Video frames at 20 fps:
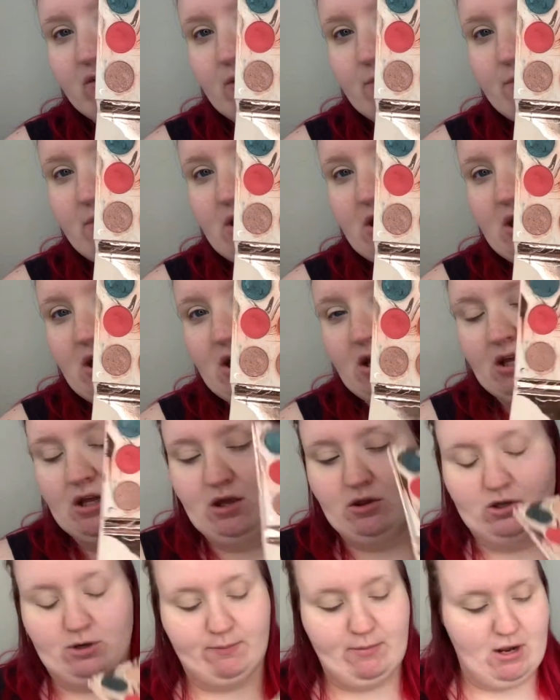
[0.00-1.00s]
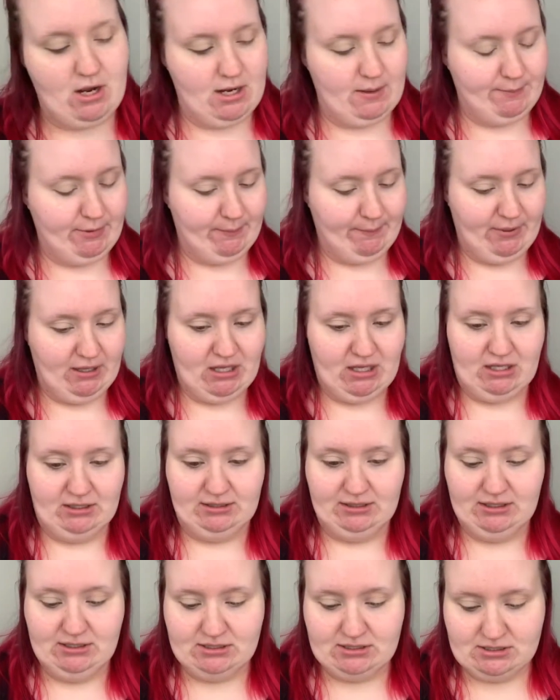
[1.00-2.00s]
from the ColourPop
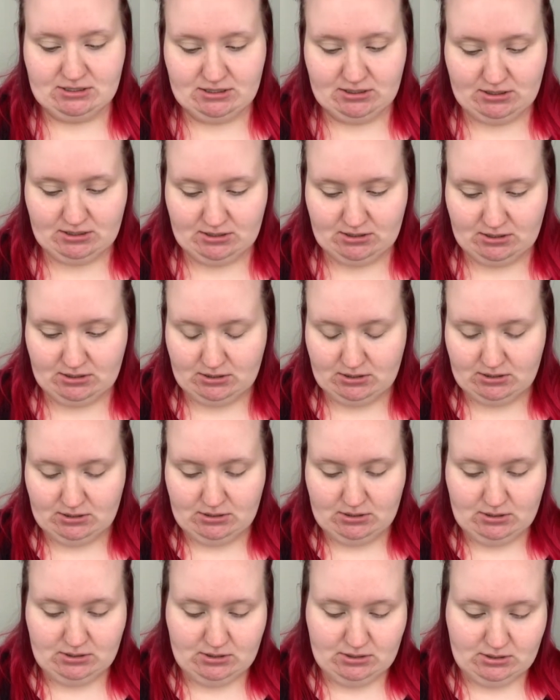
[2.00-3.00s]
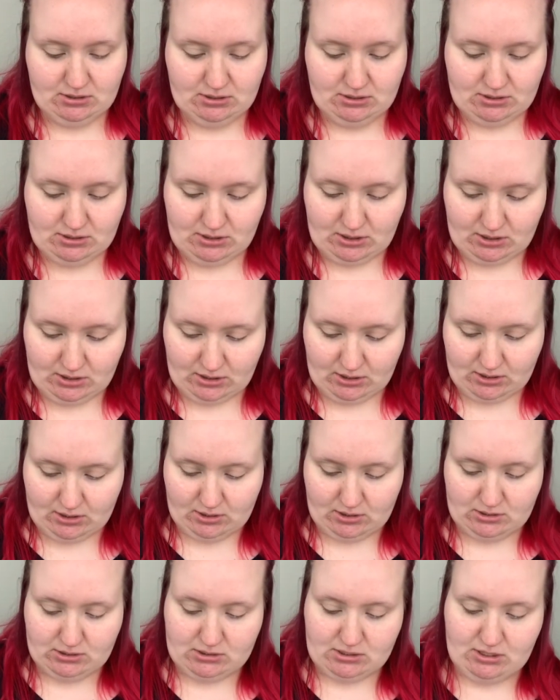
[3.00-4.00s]
palette.
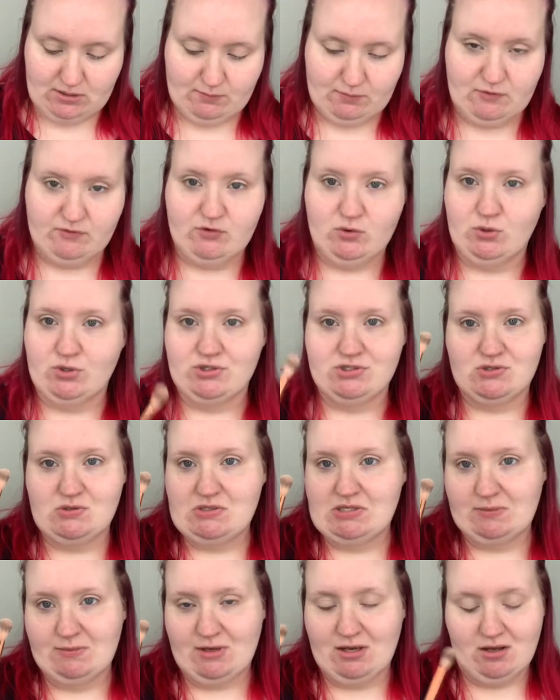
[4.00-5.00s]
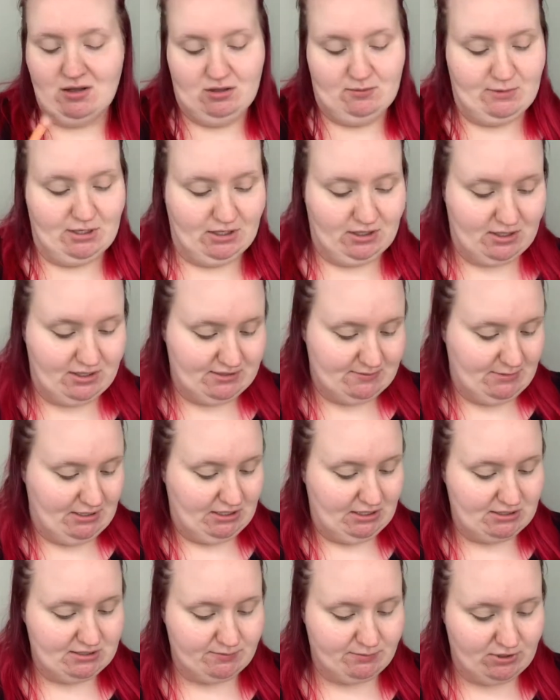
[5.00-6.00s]
And I'm of course using my Alamar
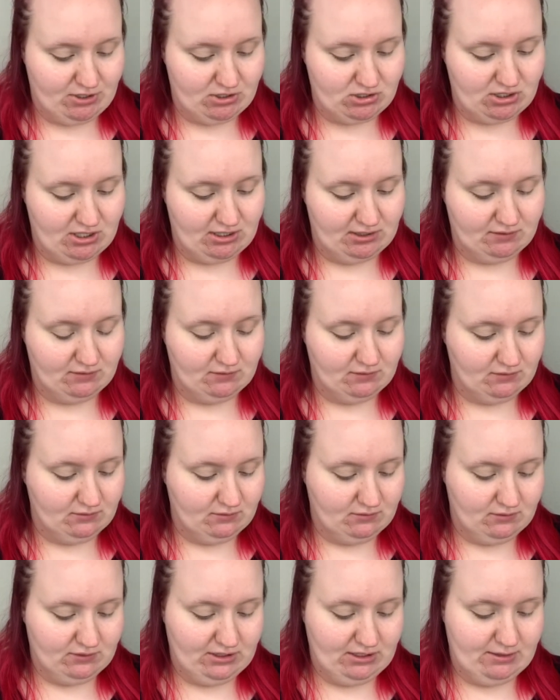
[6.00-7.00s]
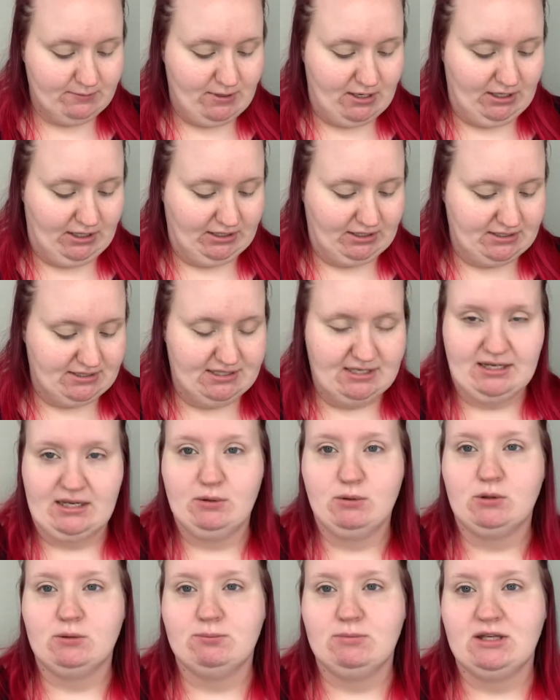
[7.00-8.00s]
Cosmetics brush. I need to buy like a second
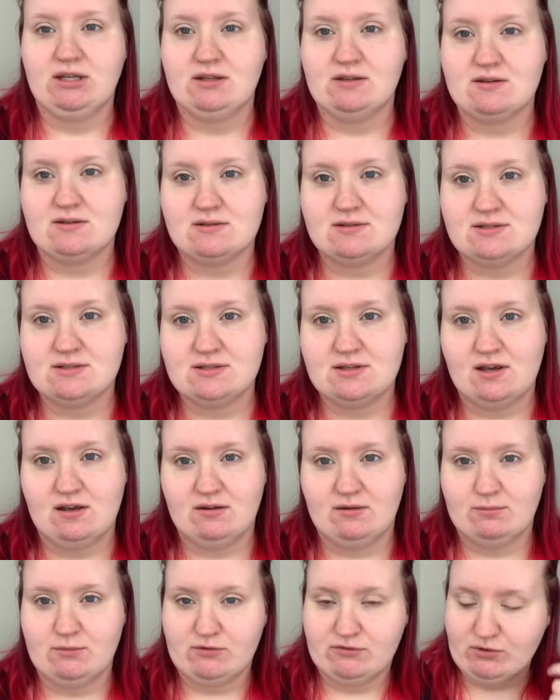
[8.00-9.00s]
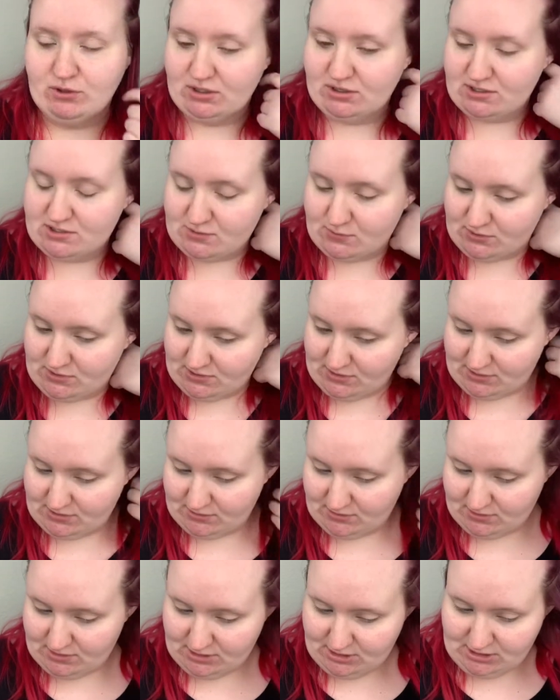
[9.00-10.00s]
one because I'm afraid this one's
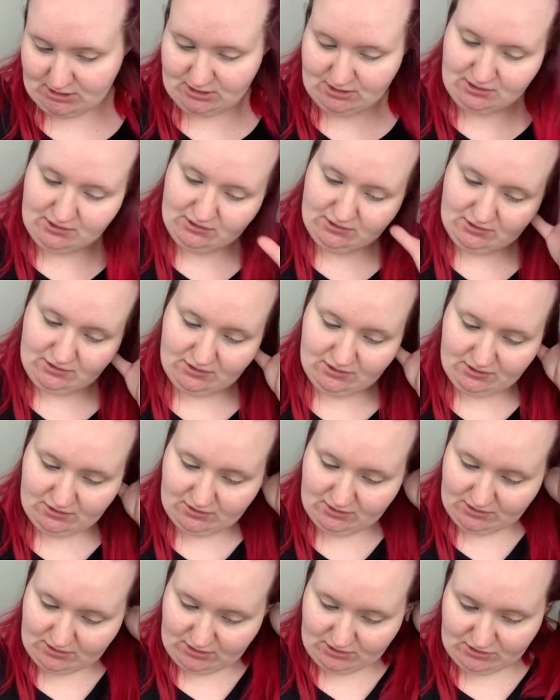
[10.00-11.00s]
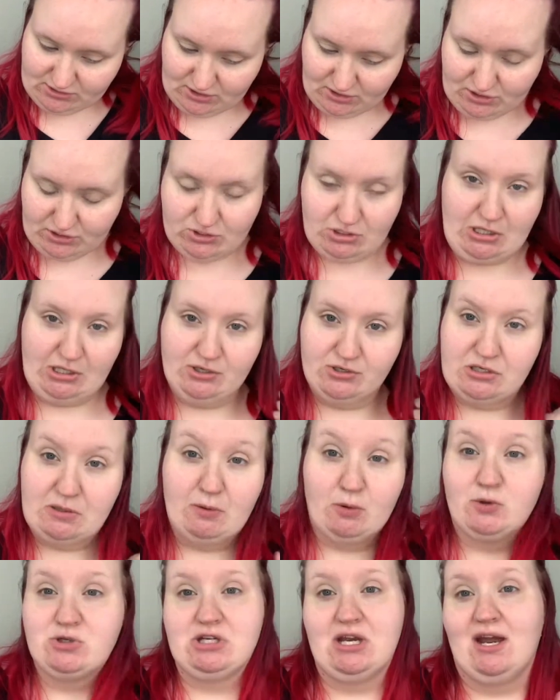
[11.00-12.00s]
gonna start to shed or something,
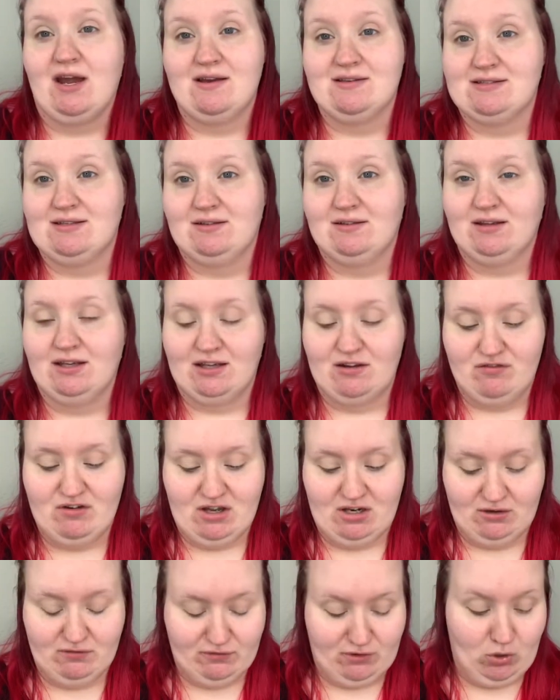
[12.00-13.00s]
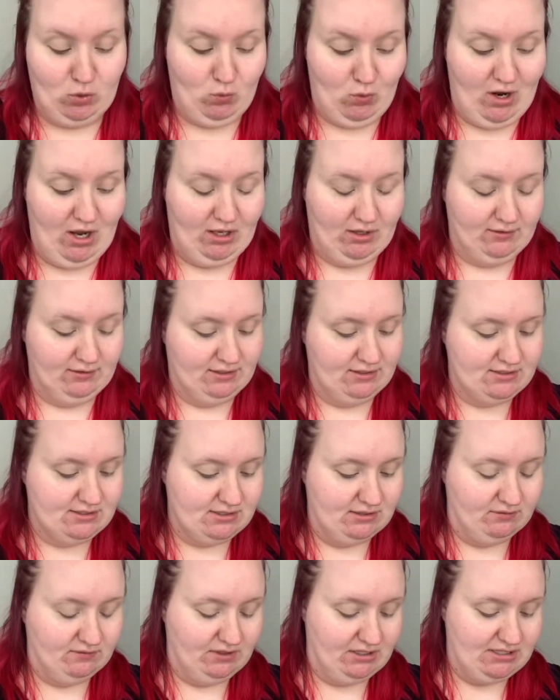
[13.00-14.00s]
which it hasn't. Like I've had it for a while and it's
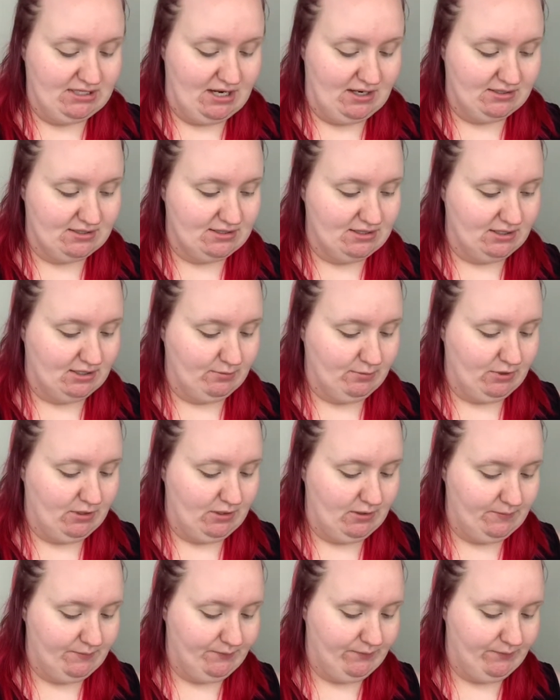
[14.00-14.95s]
done fantastic, but